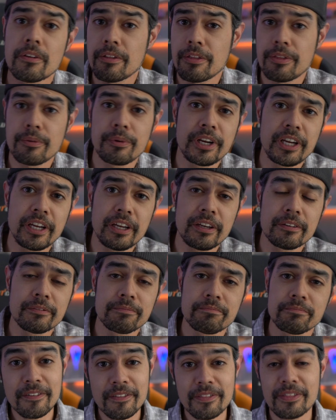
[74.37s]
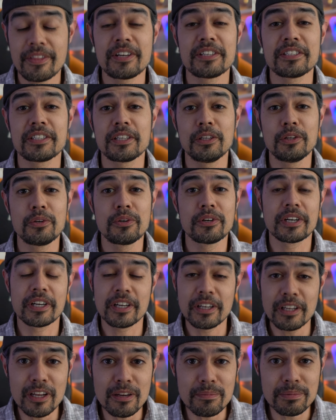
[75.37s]
Three, there's the lunar
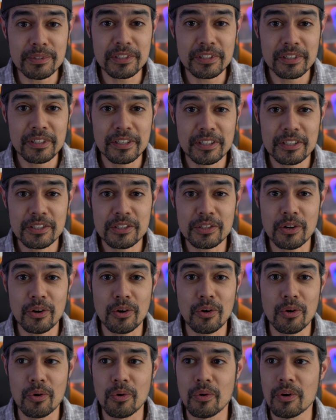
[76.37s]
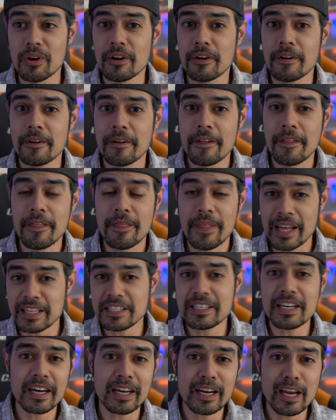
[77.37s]
eclipse. So that's
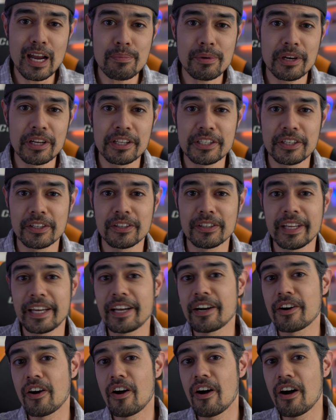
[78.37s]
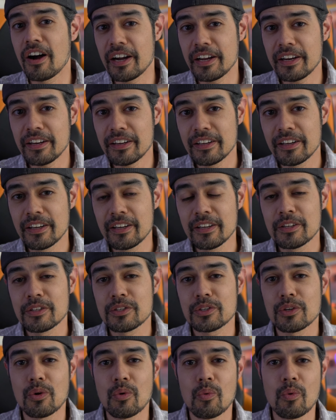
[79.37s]
not gonna happen until later on.
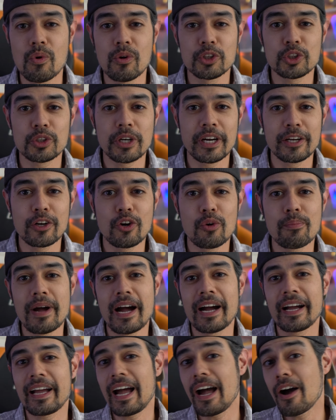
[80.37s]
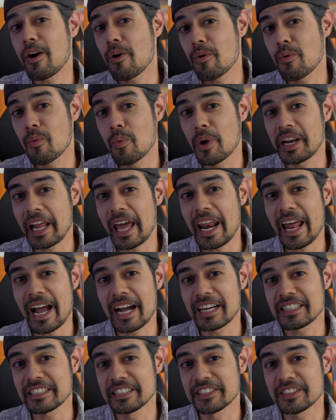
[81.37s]
So we'll try and go back out when that
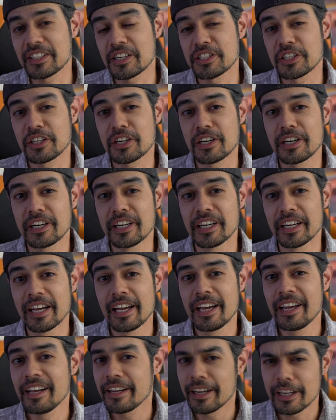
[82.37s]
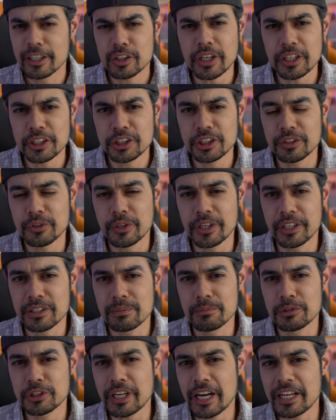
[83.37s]
actually starts occurring and try shooting
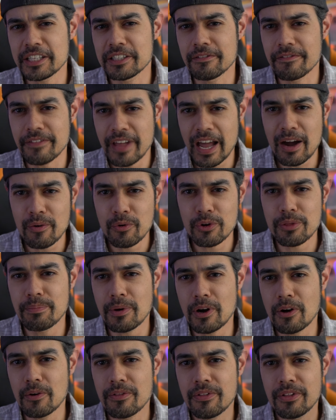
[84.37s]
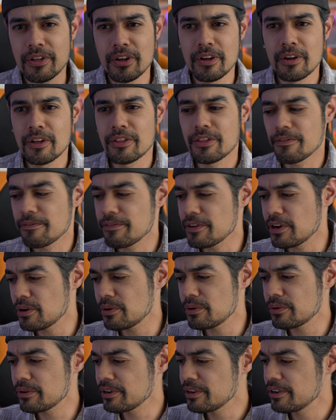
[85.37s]
some shots of that with both the
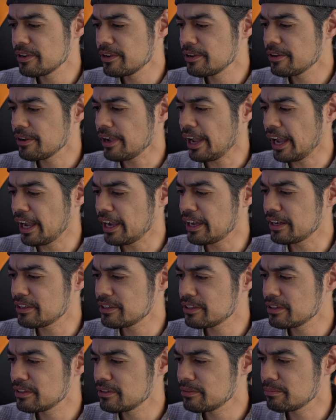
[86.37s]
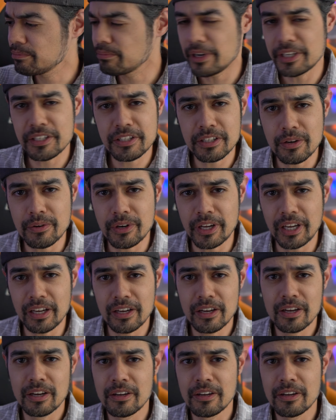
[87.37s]
phone and my Sony